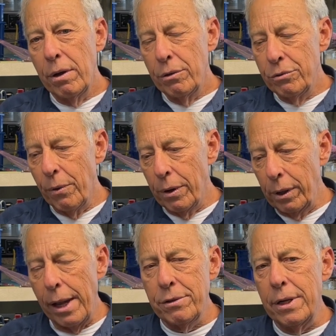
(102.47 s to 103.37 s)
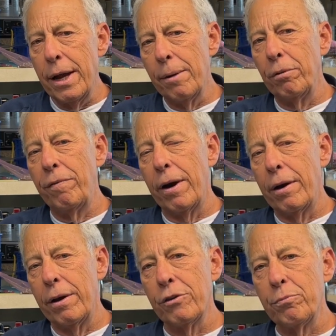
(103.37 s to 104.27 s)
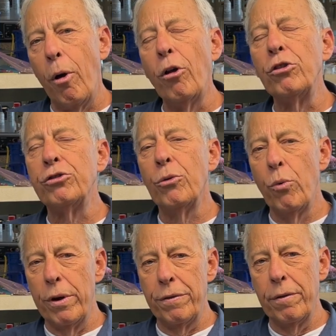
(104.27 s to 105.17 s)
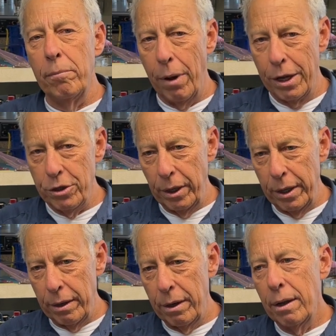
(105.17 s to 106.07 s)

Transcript: So a Class D amplifier is pulse width modulated.